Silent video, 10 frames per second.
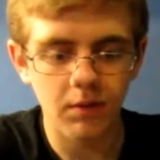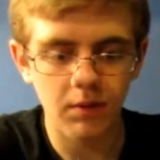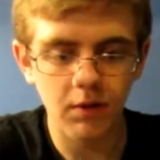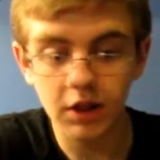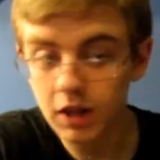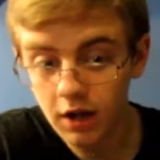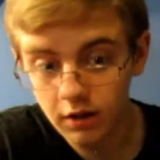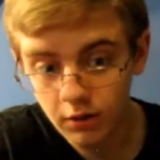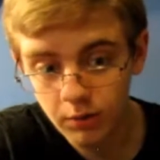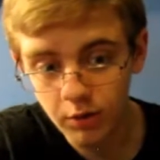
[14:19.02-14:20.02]
Well, I think I
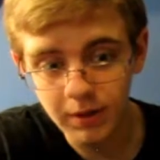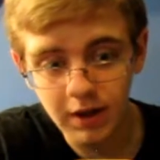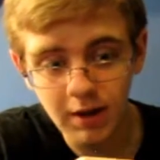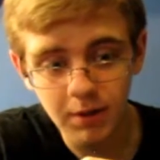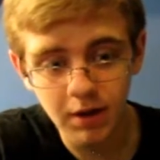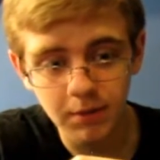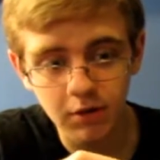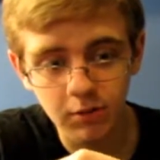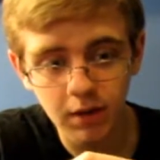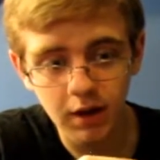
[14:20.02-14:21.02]
know what I'll be keeping him in
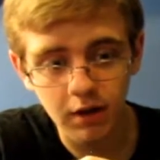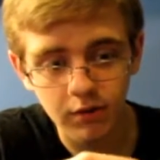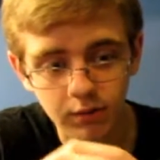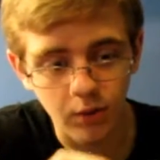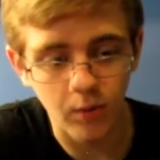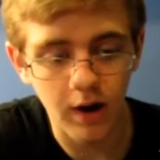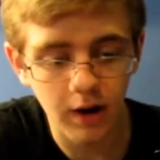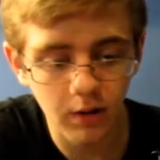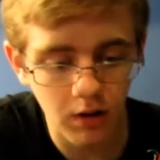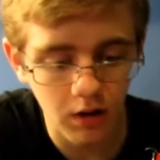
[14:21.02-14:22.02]
display as for a while.